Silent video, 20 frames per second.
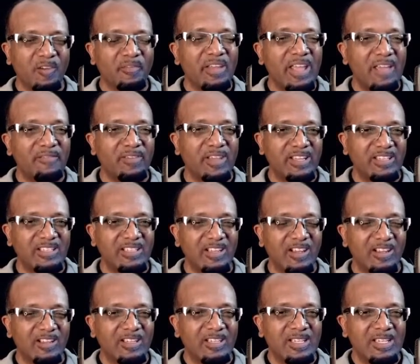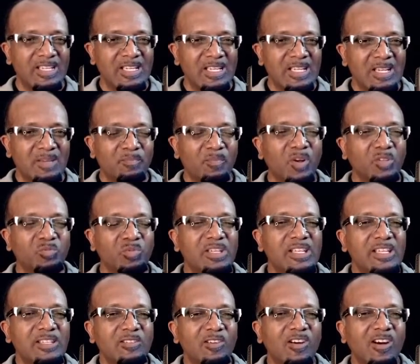of heaven, but we
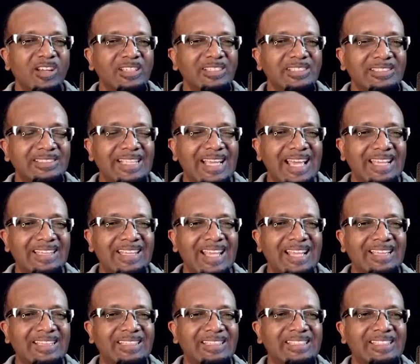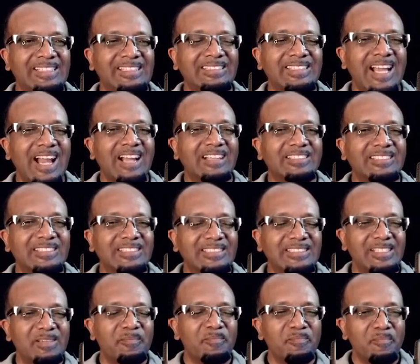need to understand that these are
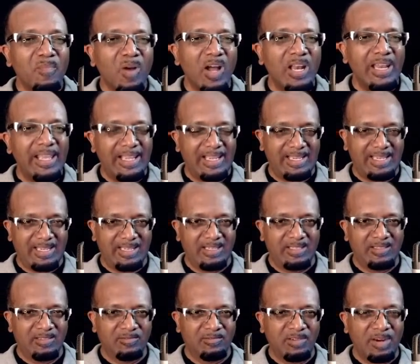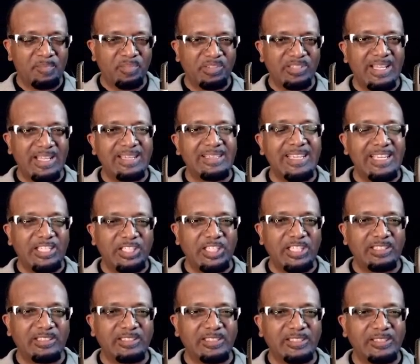symbolic
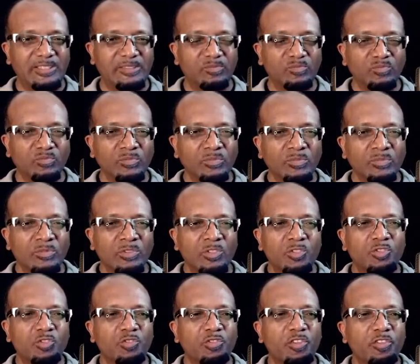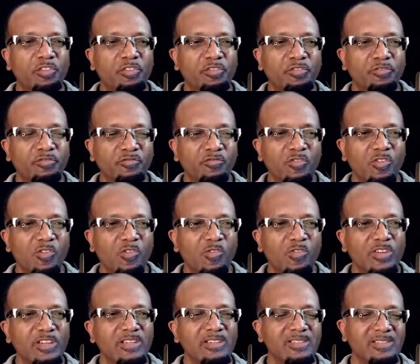representations. So the
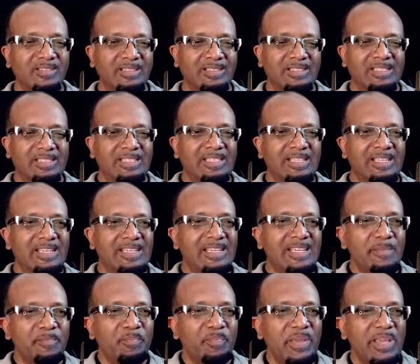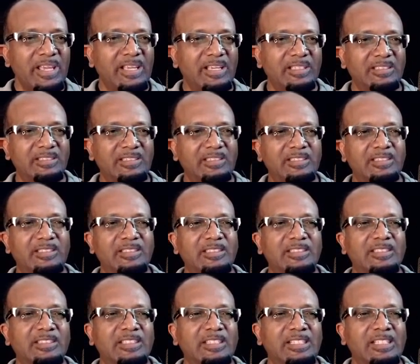throne
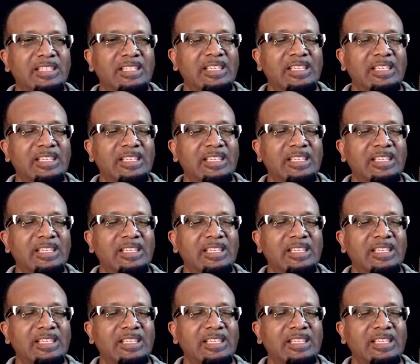depicts